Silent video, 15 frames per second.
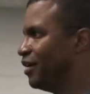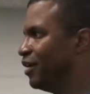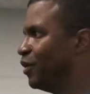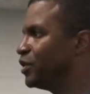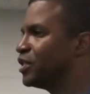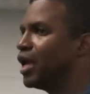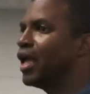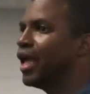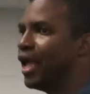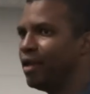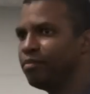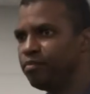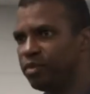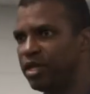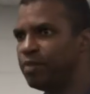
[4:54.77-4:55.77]
No, it's not.
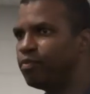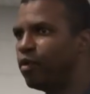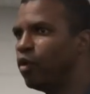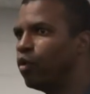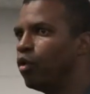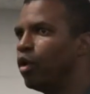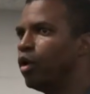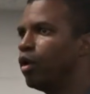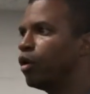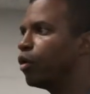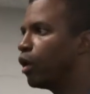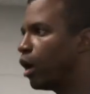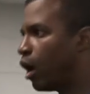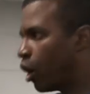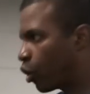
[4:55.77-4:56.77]
And people
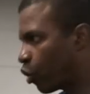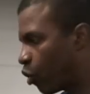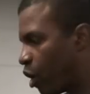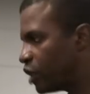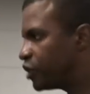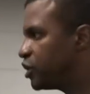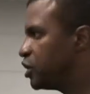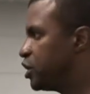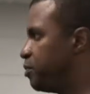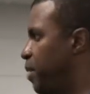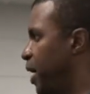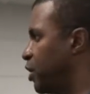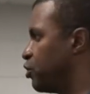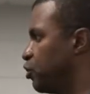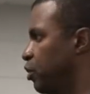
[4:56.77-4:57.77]
across the
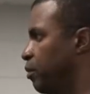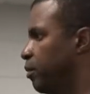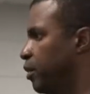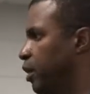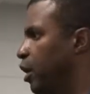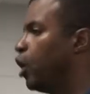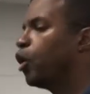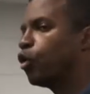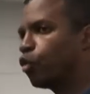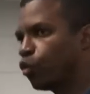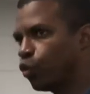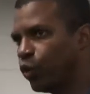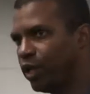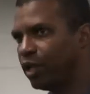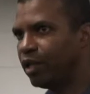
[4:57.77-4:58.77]
spectrum
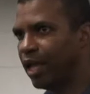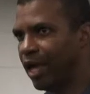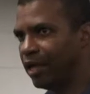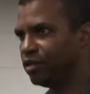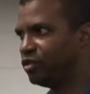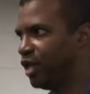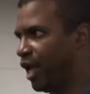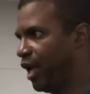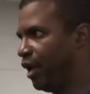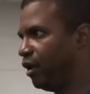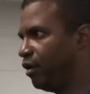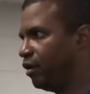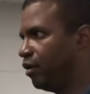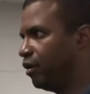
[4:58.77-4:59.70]
realize that.